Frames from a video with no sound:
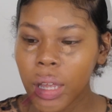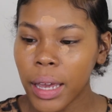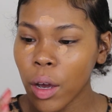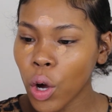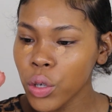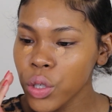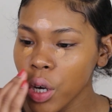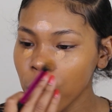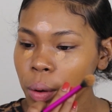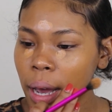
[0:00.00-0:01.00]
It
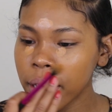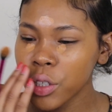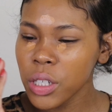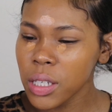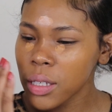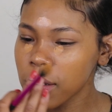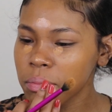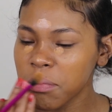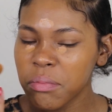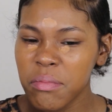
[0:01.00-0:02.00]
also kind of just
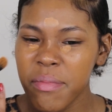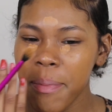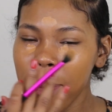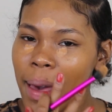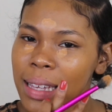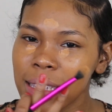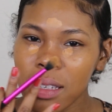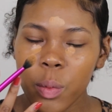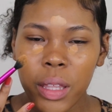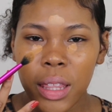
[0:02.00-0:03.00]

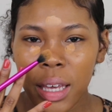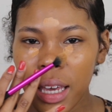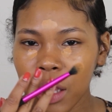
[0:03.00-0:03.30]
messes with it.